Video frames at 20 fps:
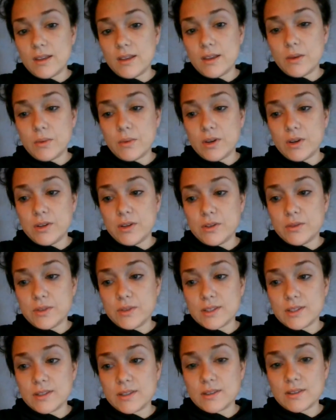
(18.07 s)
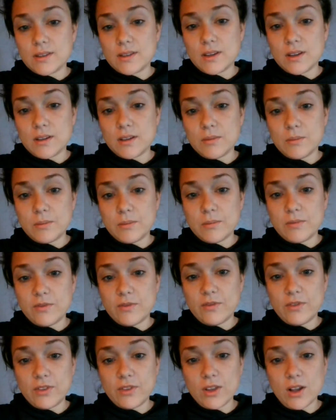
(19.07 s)
I want to do this
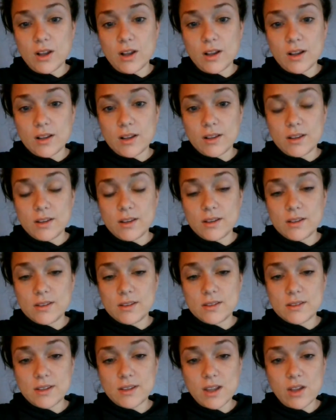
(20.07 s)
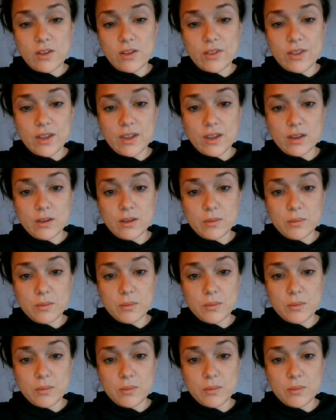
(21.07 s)
vlog style thing.